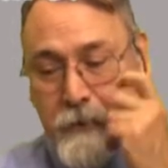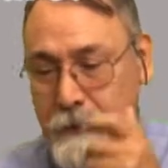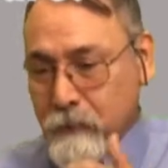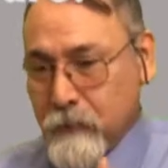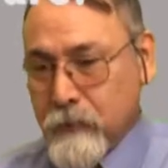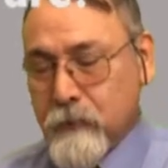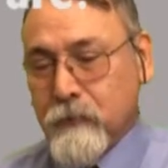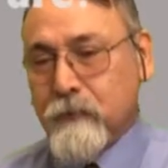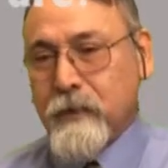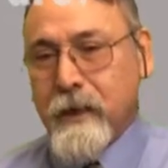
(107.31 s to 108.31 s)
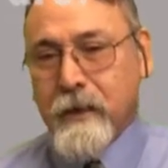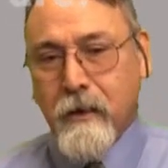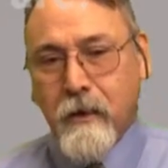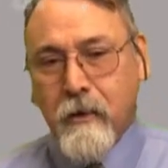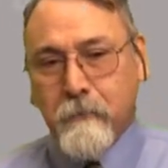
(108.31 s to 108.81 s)
issues that
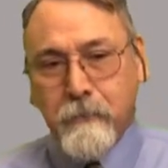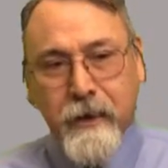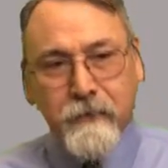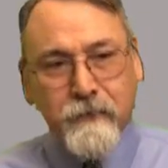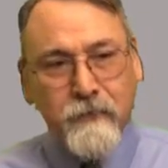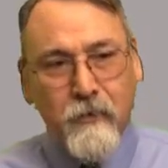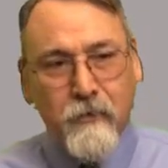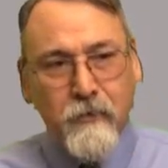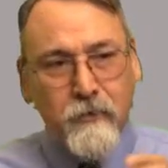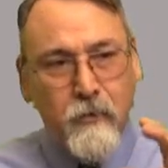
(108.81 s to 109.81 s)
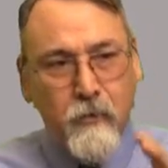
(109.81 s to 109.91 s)
are based on